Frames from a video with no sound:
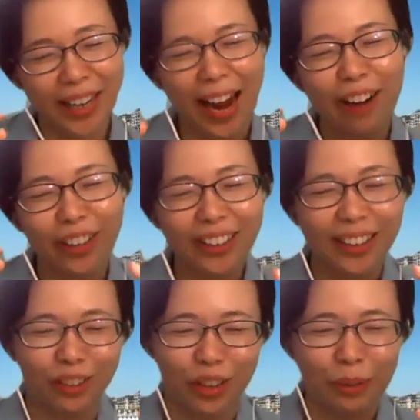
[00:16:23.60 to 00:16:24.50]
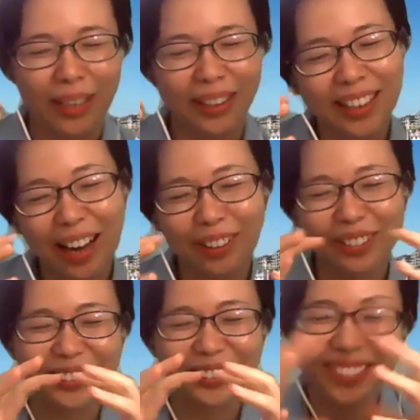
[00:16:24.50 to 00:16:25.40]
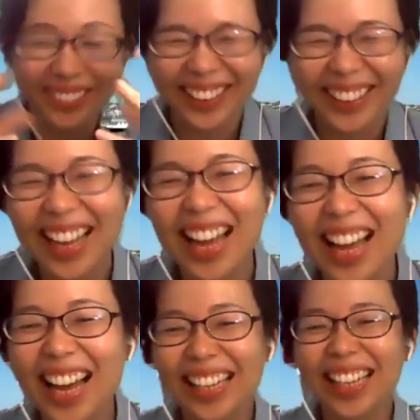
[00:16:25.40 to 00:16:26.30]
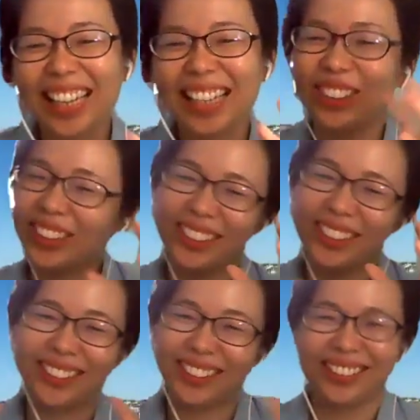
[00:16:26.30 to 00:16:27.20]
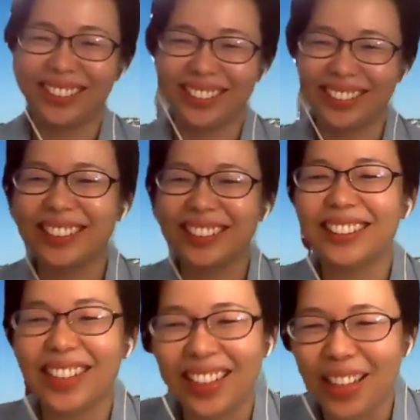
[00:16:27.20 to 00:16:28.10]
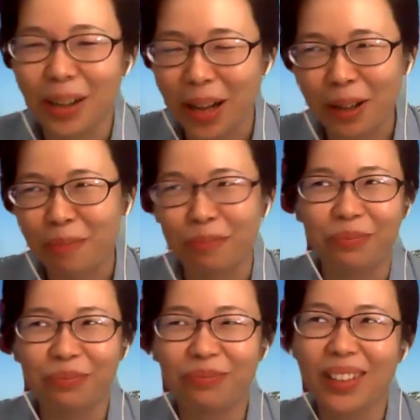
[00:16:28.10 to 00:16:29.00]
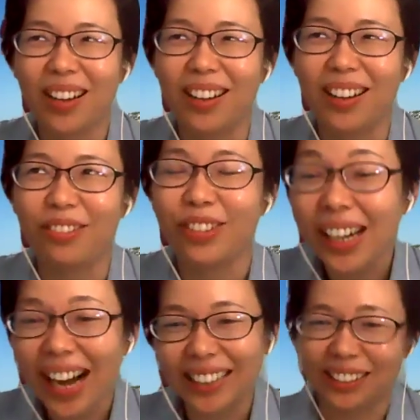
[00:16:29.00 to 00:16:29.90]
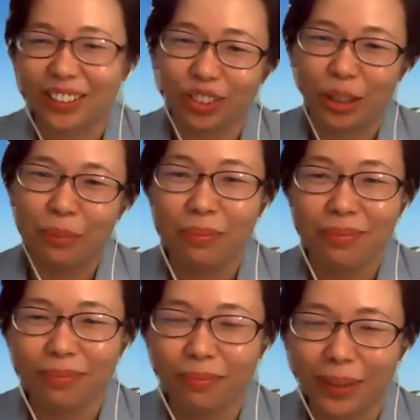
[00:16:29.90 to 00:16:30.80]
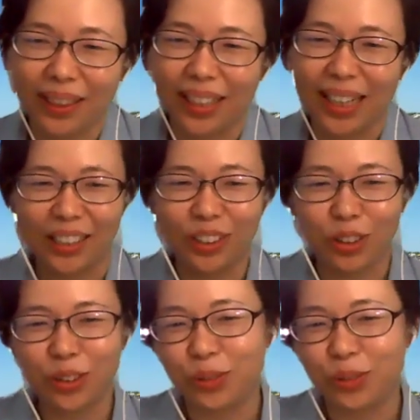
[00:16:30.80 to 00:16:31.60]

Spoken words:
carrying the dream, and then now it just doesn't um, realize the dream. But then I need to